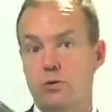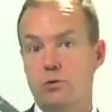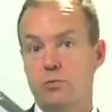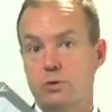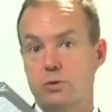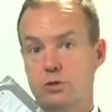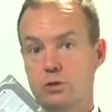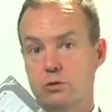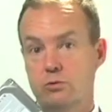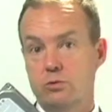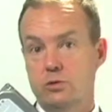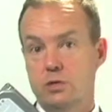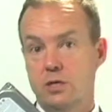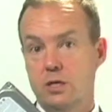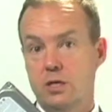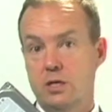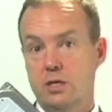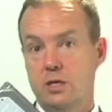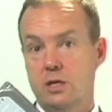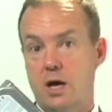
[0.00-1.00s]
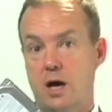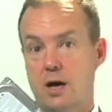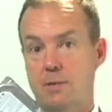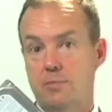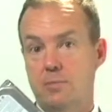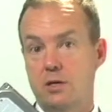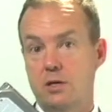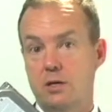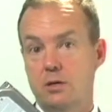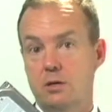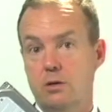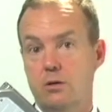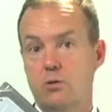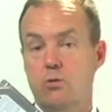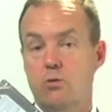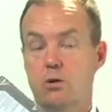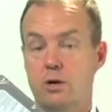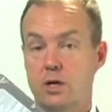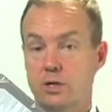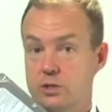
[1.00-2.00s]
We would use the copy,
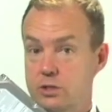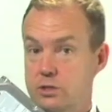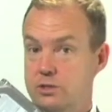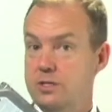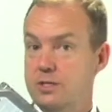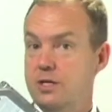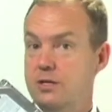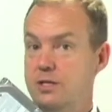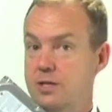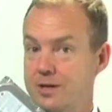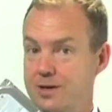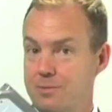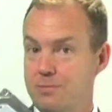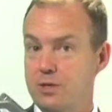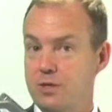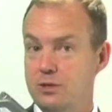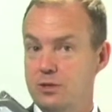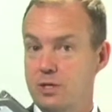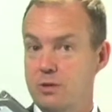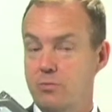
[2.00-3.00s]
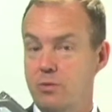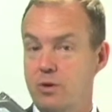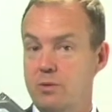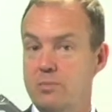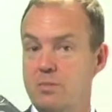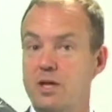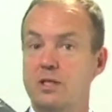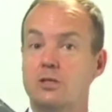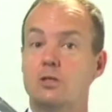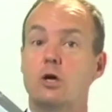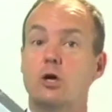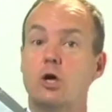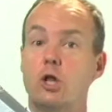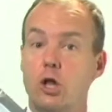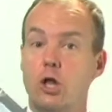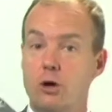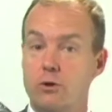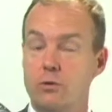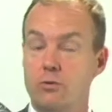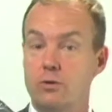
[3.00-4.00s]
or I should say the image that we made, the
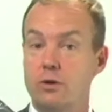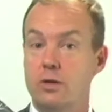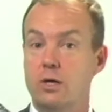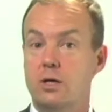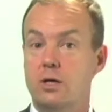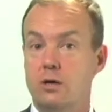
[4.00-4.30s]
clone,